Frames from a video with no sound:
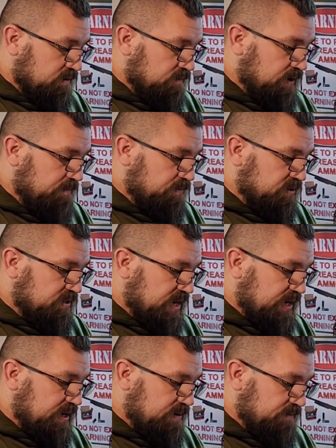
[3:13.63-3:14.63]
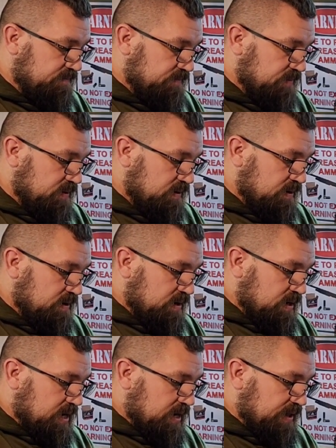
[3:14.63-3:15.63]
feet per second,
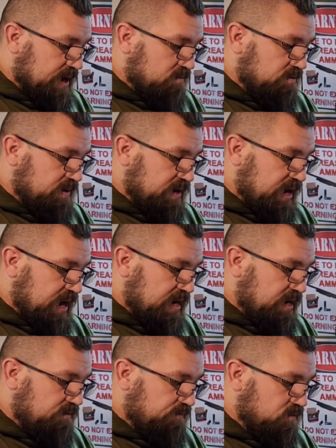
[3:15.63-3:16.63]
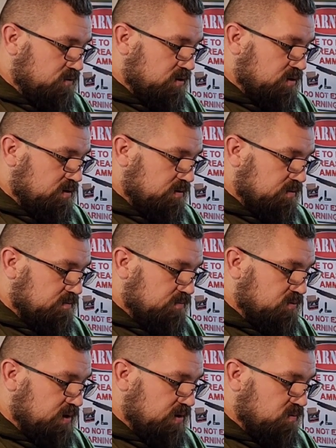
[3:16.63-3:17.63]
and that would be
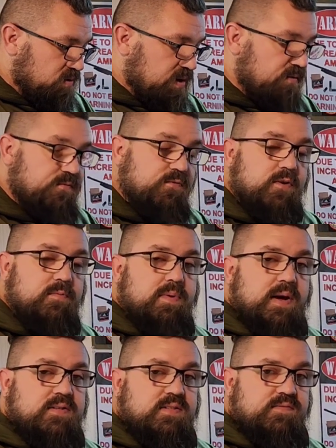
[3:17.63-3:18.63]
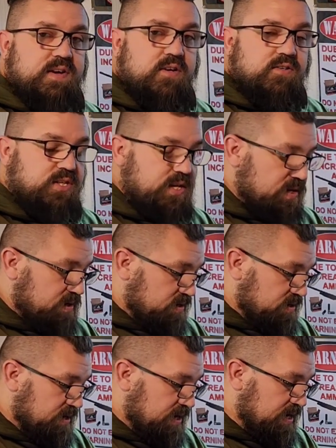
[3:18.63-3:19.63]
84.1 foot-pounds of energy.
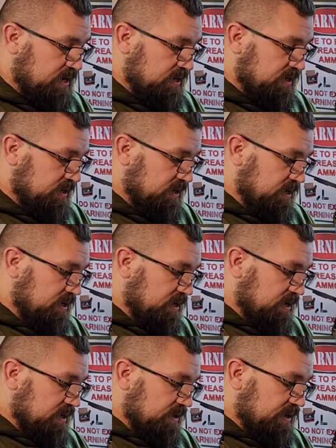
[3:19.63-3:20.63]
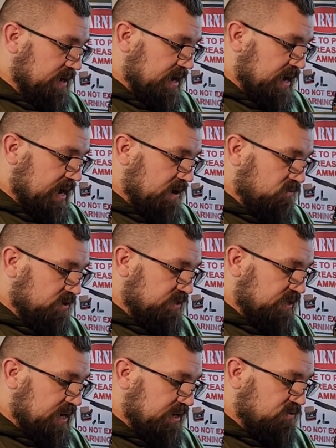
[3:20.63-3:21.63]
Okay, the high was
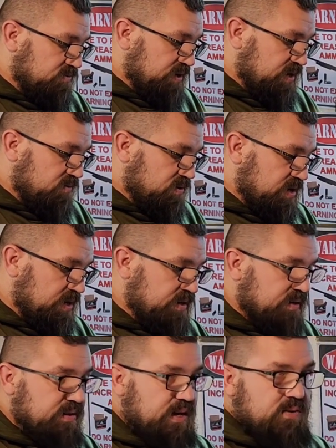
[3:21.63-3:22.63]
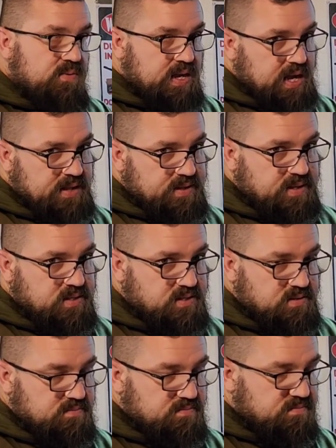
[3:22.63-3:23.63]
921, and we got
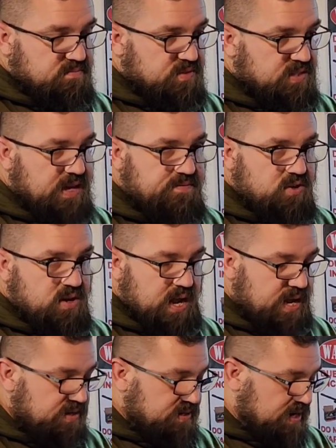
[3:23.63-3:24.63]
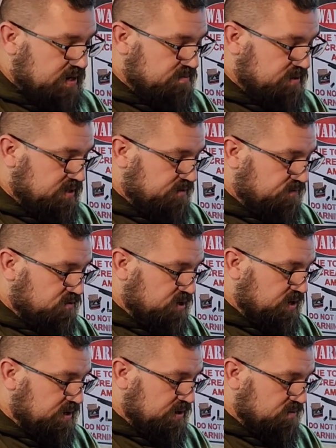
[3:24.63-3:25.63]
this 7 or 8 times in the
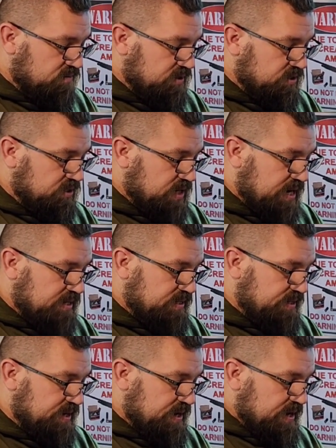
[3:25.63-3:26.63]
41 shots,